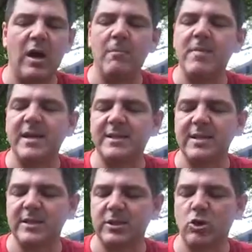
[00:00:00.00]
makes
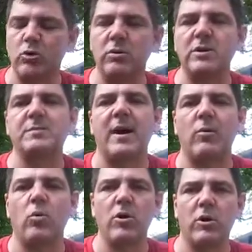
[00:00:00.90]
these coolers by
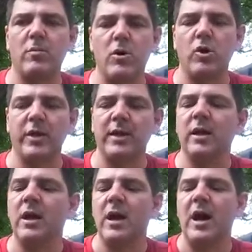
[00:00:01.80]
roto-molding,
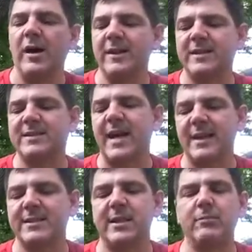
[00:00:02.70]
the
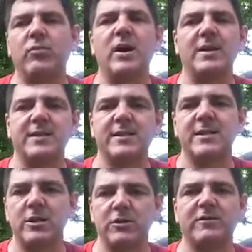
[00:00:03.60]
exact same process
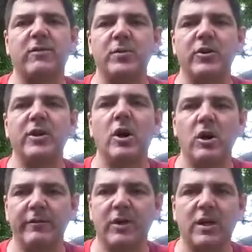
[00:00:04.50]
they use for building
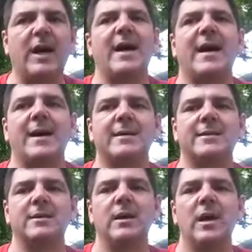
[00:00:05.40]
all of their
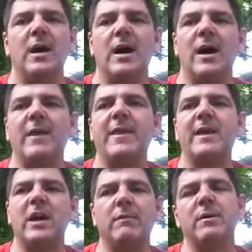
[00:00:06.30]
kayaks. They
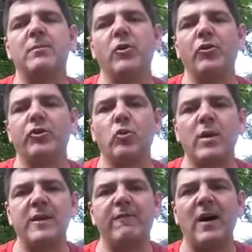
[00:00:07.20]
come in both
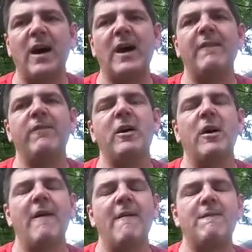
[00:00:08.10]
25,
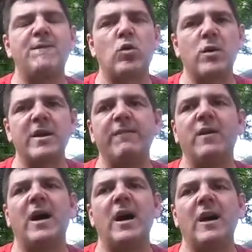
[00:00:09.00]

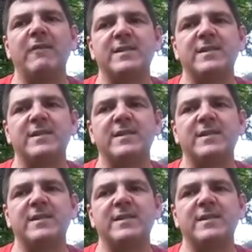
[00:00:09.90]
45,